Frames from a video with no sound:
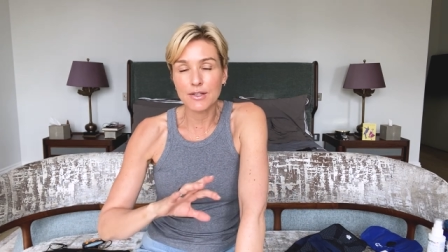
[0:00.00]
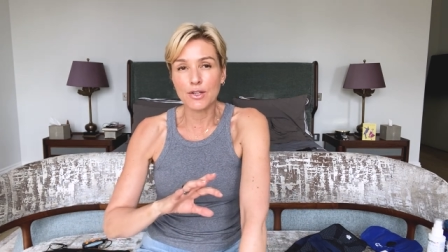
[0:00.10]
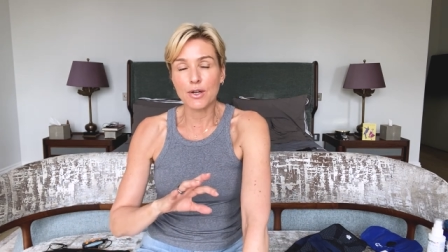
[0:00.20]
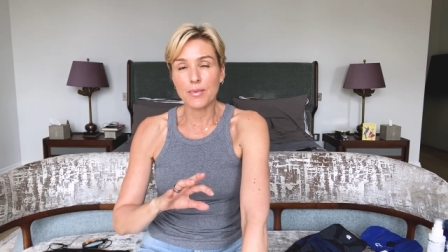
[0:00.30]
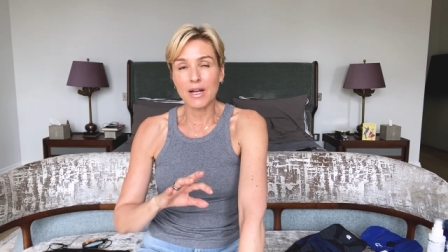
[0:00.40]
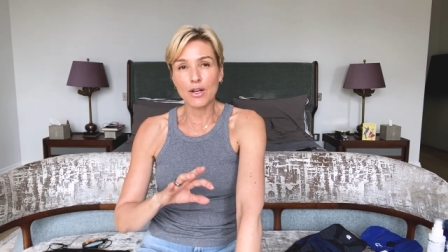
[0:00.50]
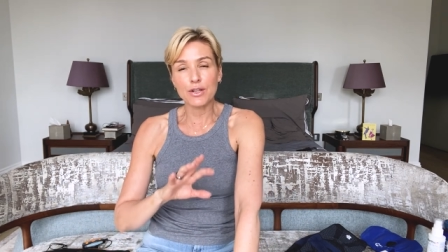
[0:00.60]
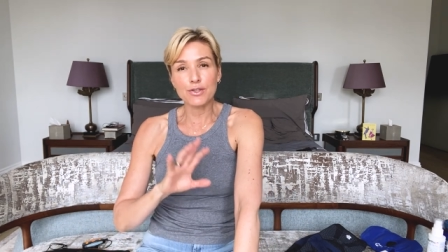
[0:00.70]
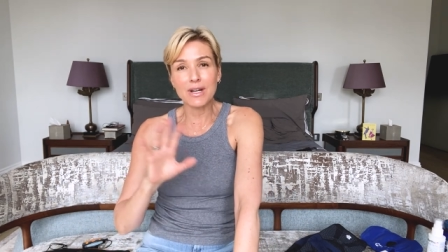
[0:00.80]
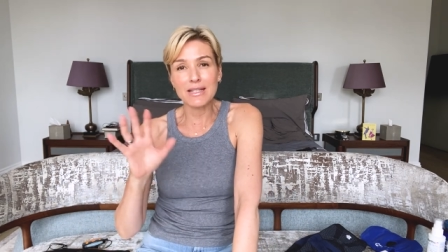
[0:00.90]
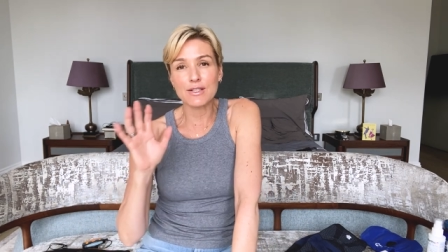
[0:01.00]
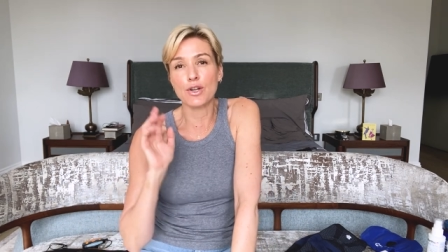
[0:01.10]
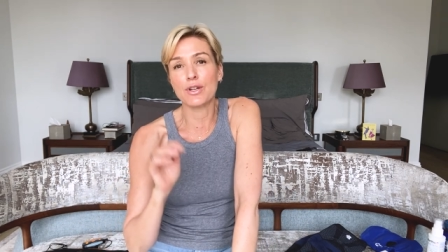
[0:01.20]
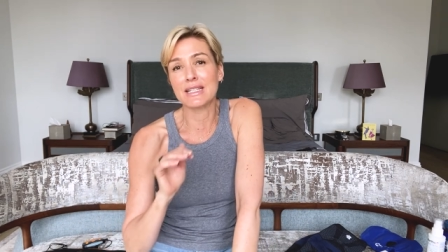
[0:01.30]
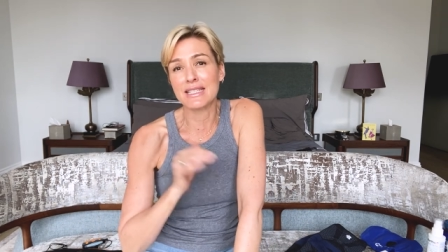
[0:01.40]
You know, a lot of trainers
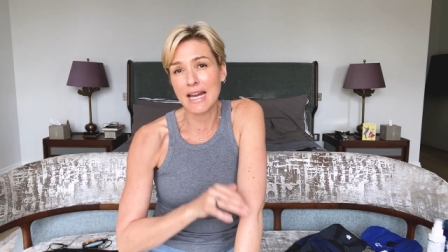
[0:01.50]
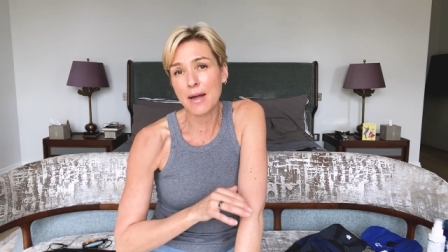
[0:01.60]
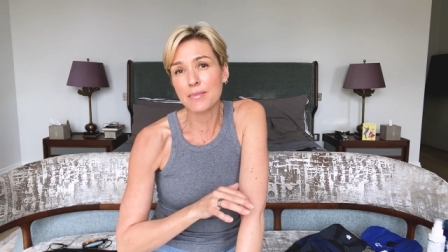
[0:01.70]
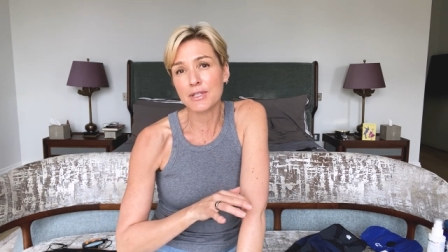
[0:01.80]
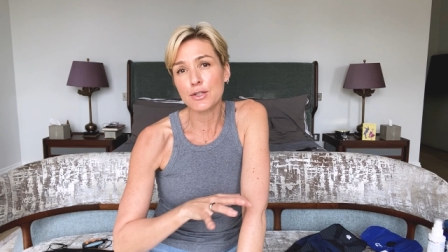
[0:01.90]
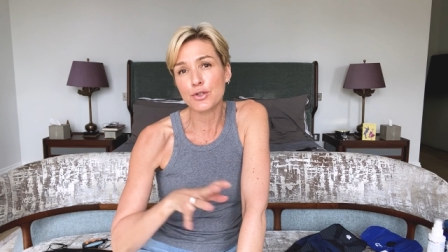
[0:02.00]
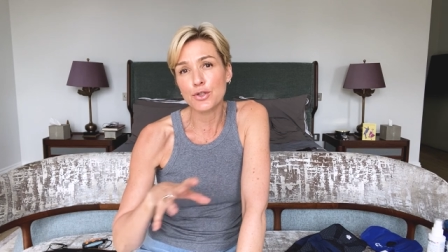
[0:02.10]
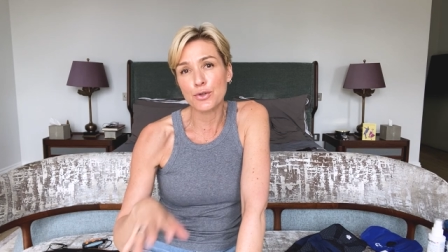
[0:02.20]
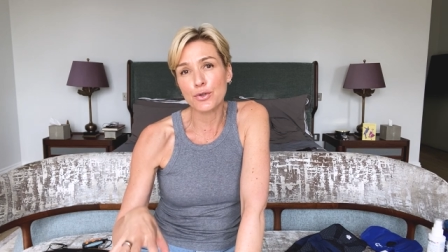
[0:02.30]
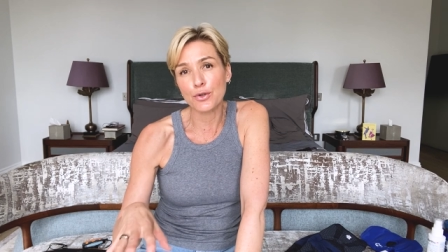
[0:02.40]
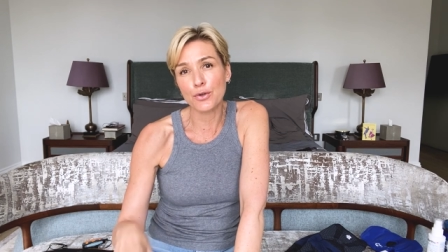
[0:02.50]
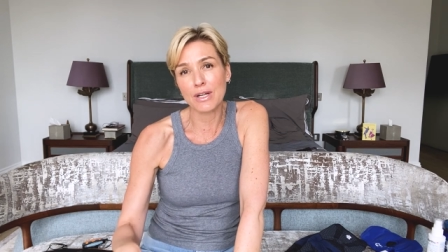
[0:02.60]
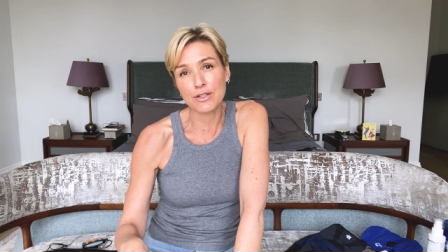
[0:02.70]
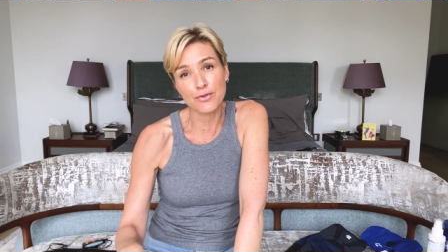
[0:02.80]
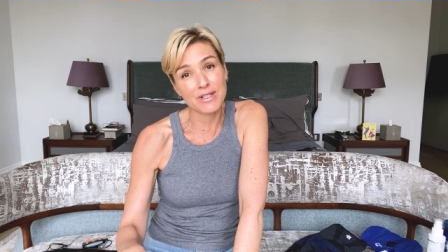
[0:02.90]
don't adapt to your
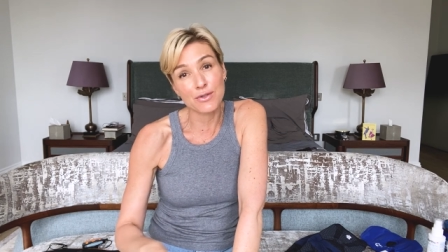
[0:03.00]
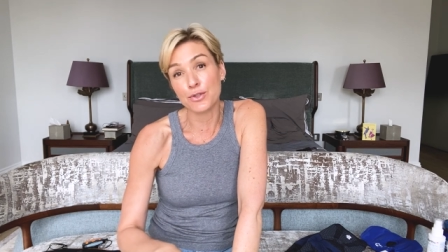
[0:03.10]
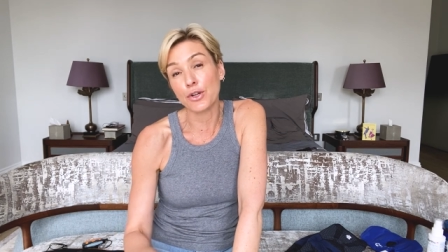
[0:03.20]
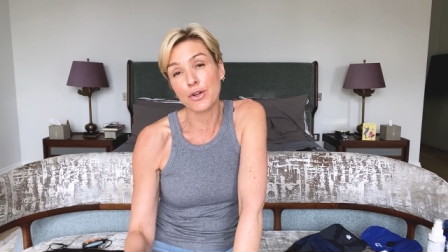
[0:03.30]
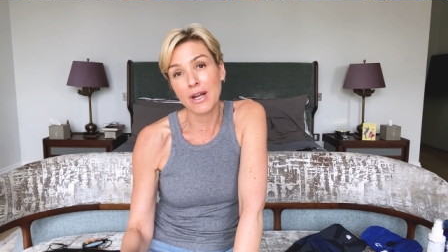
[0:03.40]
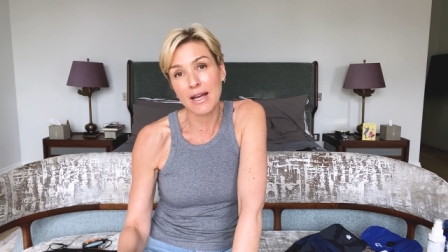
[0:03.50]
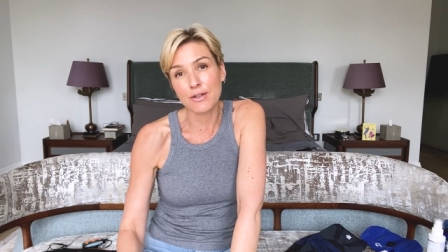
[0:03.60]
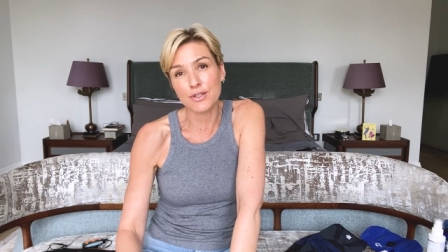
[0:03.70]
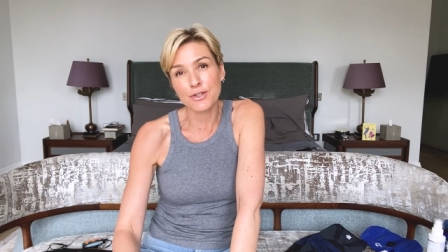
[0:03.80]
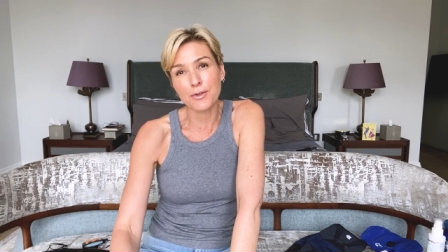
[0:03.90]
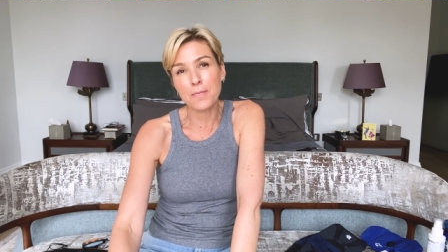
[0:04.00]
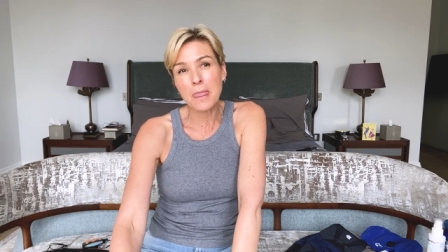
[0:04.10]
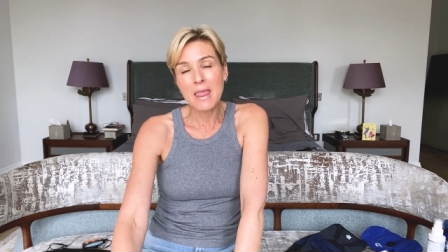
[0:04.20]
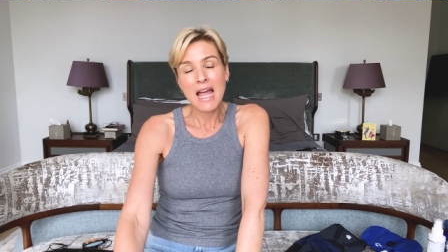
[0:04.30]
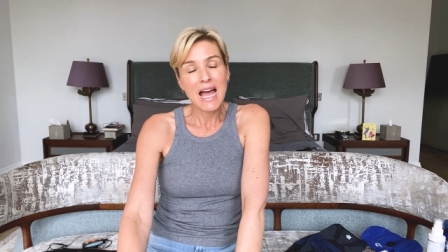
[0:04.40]
injuries or don't know how to.
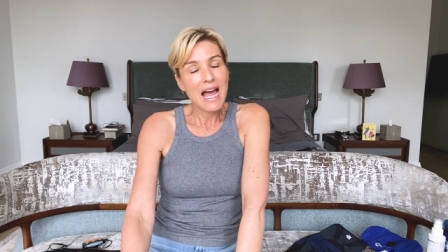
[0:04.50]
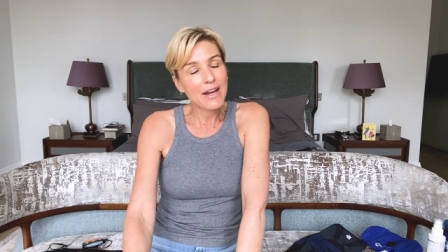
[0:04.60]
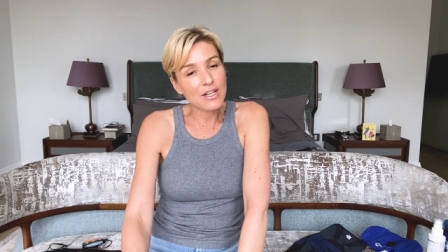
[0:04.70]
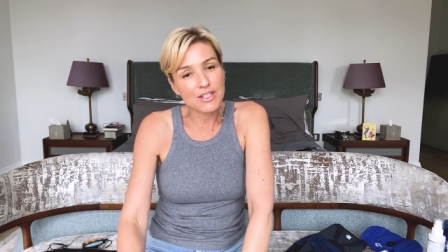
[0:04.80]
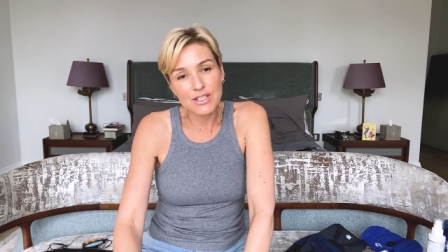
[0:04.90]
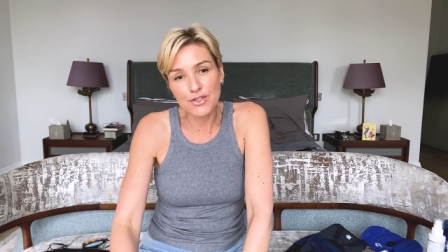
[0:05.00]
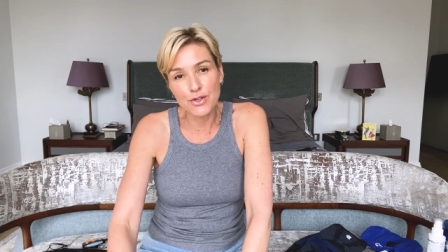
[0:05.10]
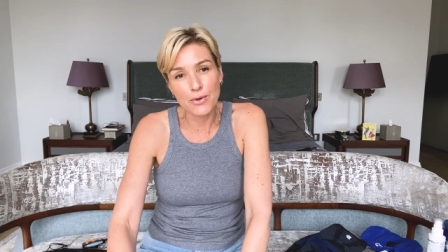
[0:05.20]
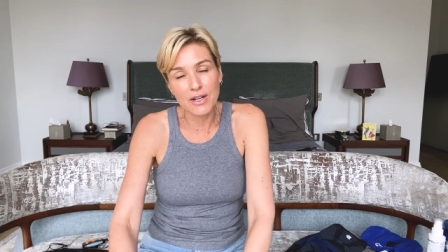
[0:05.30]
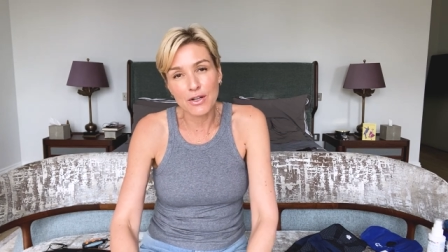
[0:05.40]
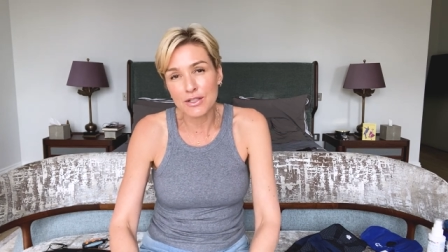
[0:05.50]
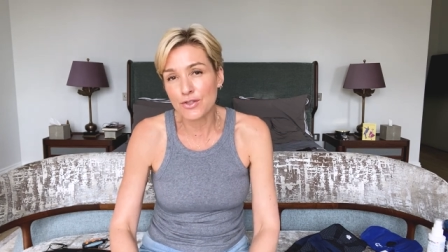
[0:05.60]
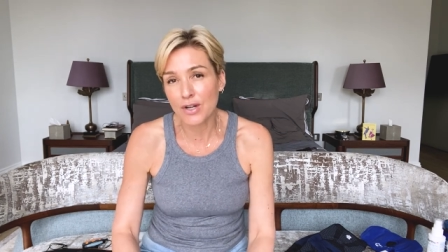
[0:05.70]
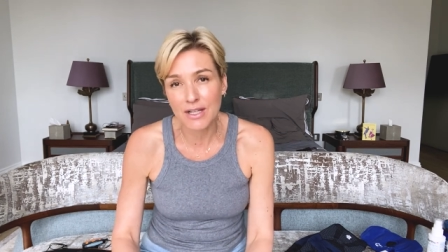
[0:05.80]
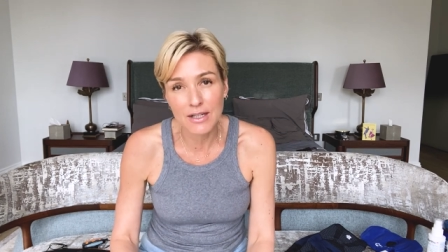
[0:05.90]
And I just knew it and I
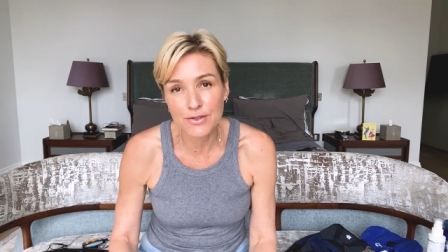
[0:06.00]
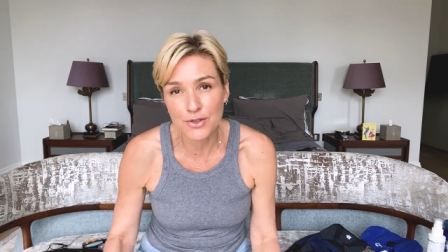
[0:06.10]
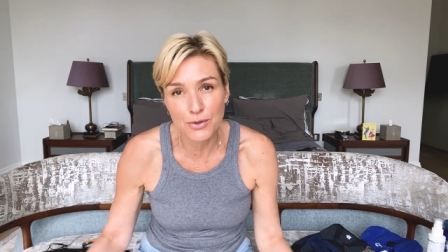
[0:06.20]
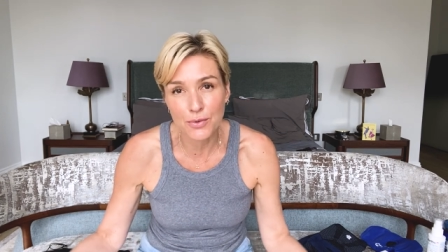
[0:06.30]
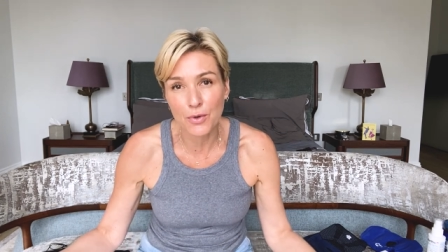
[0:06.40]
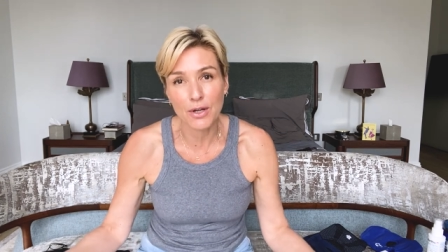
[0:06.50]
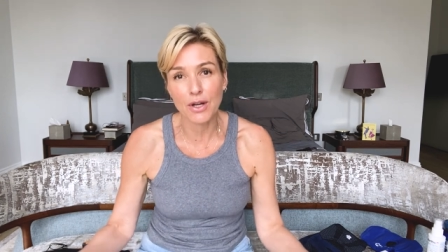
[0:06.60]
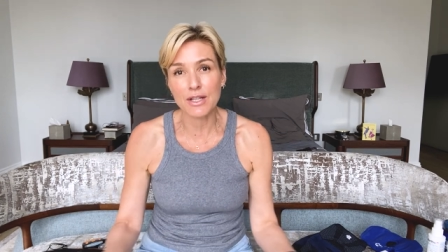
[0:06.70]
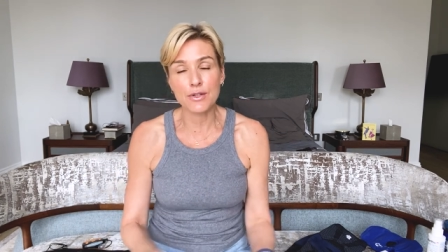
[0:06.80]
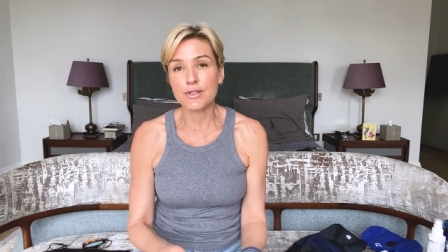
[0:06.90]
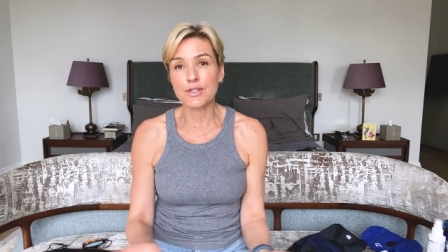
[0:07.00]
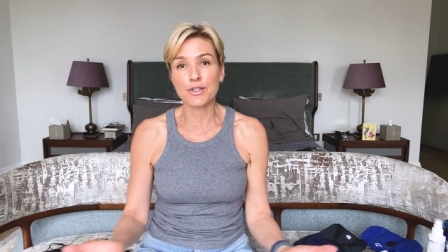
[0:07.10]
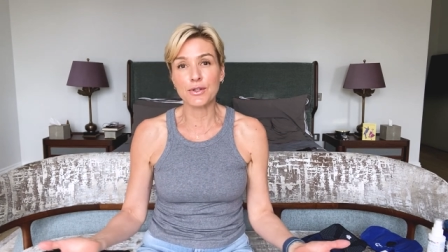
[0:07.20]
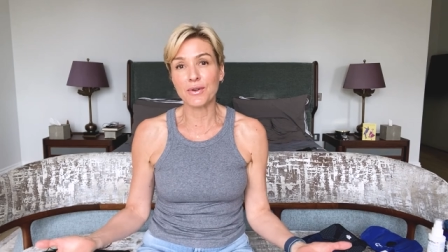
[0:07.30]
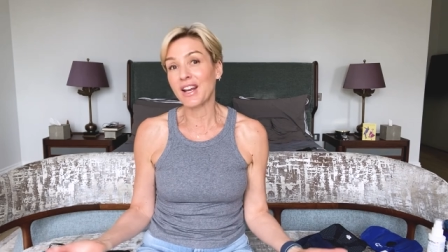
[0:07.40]
was trying to uh, do what I used to
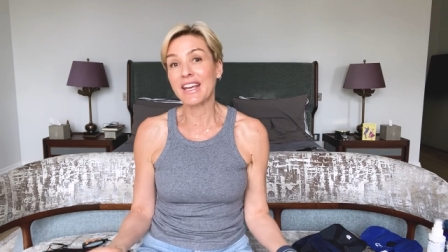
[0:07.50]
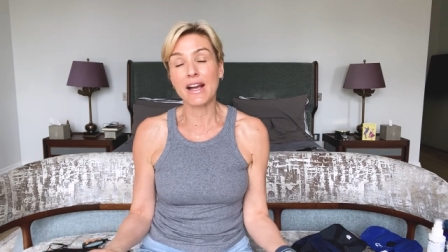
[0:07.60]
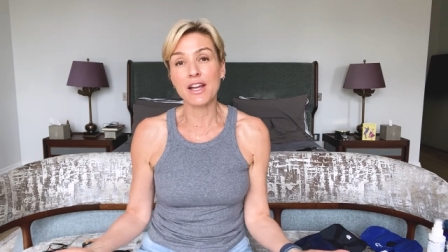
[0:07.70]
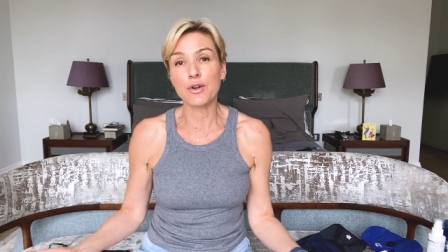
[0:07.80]
do and I, I